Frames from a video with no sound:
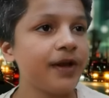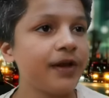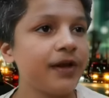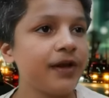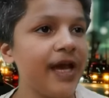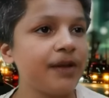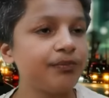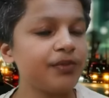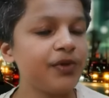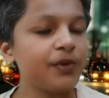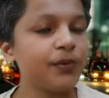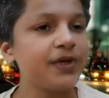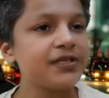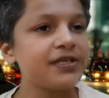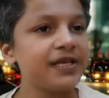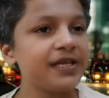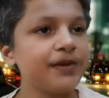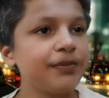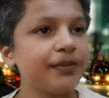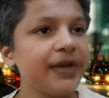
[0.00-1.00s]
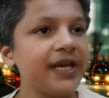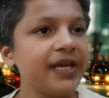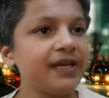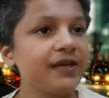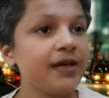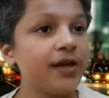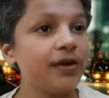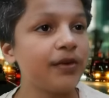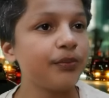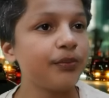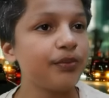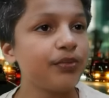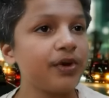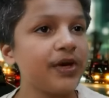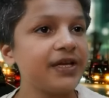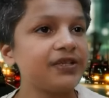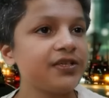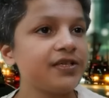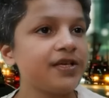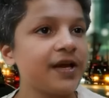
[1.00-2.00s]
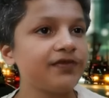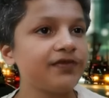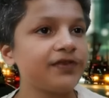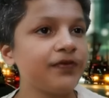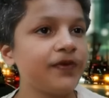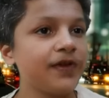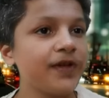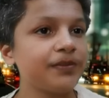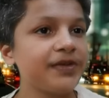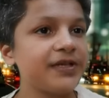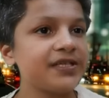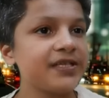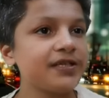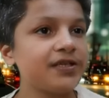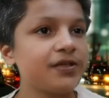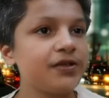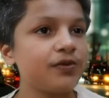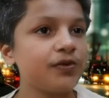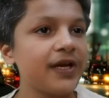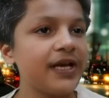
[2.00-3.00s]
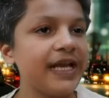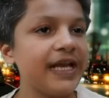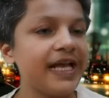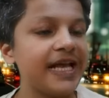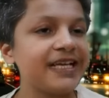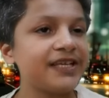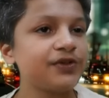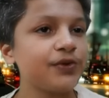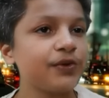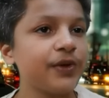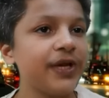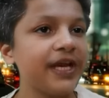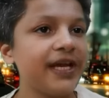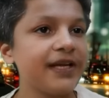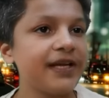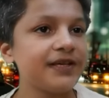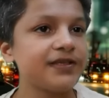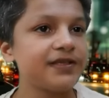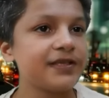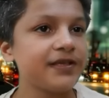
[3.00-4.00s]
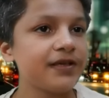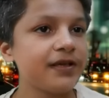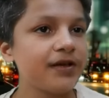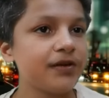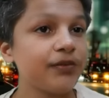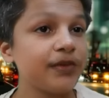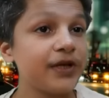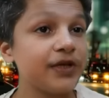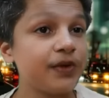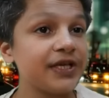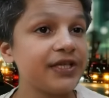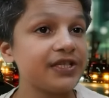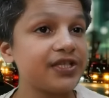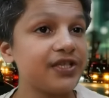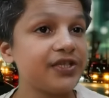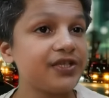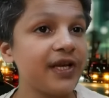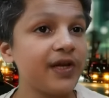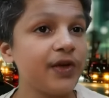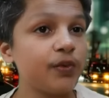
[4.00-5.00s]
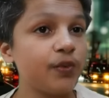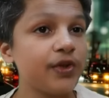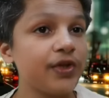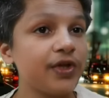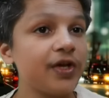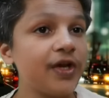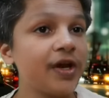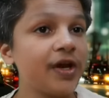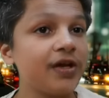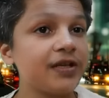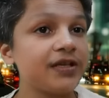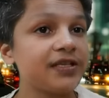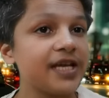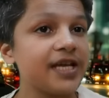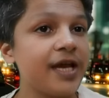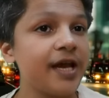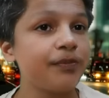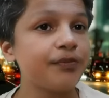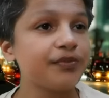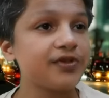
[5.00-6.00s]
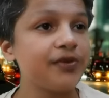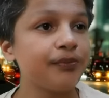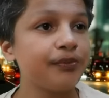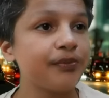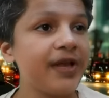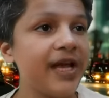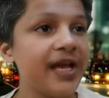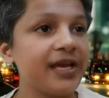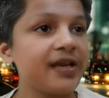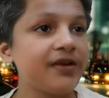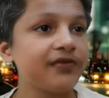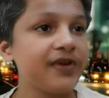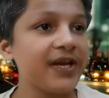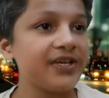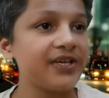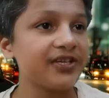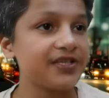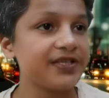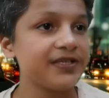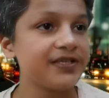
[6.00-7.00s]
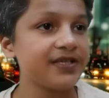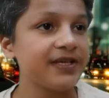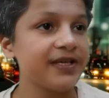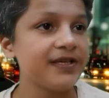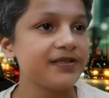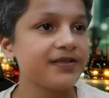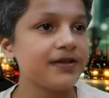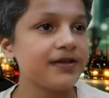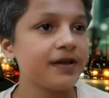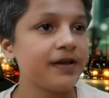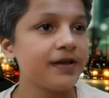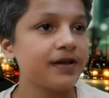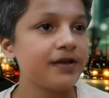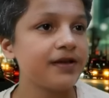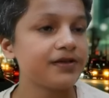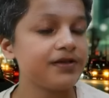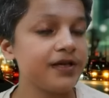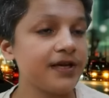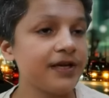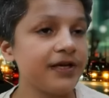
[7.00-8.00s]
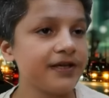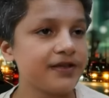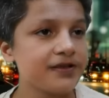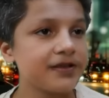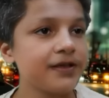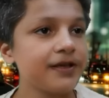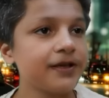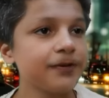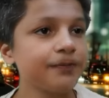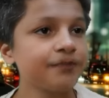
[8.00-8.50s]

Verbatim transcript: Obviously, the main point of the film isn't to educate but were entertained with a non-stop supply of action scenes. Seriously.